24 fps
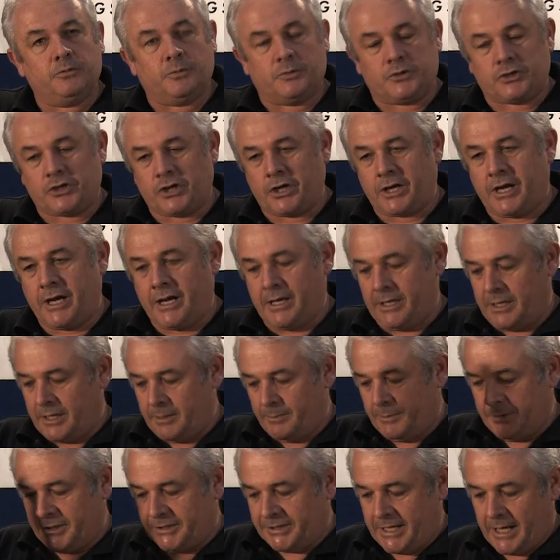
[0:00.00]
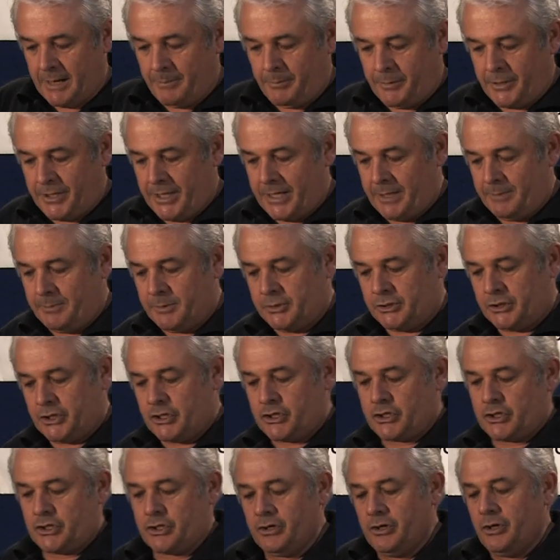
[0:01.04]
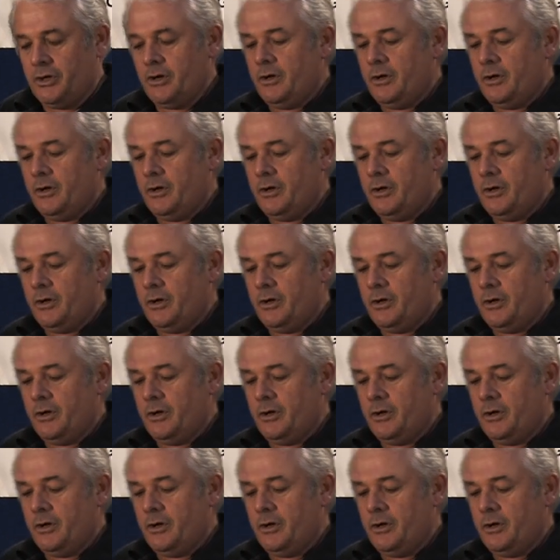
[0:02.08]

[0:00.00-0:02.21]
which again can be set up at any position.